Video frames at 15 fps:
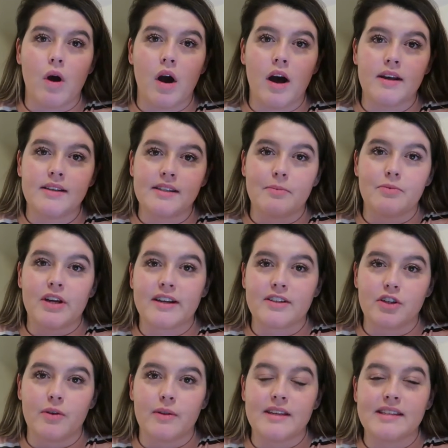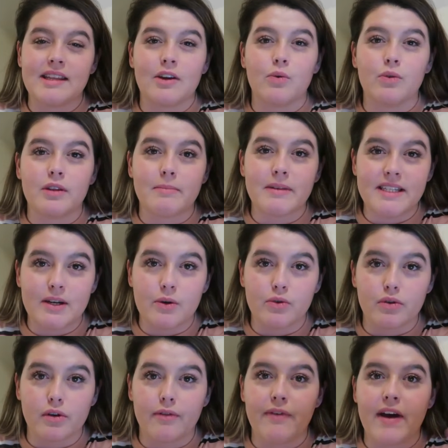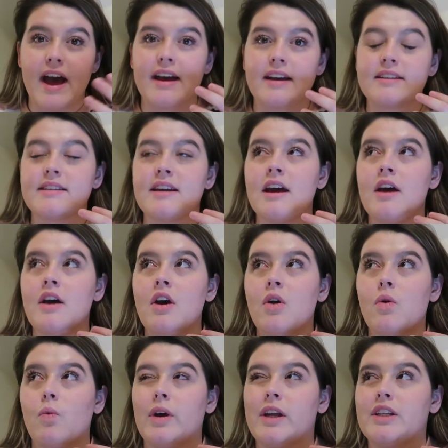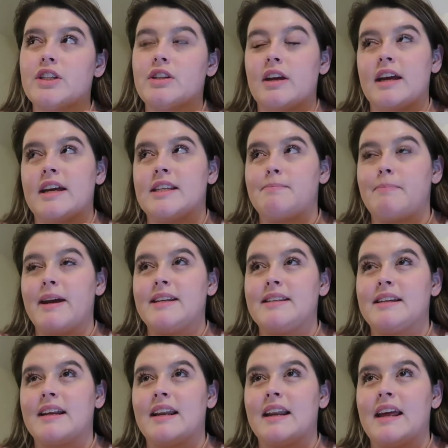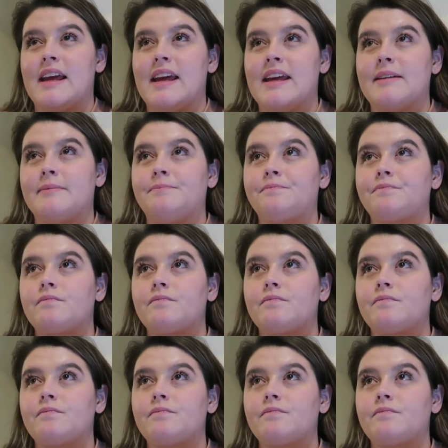were subject to this thing called the Matilda effect, which is basically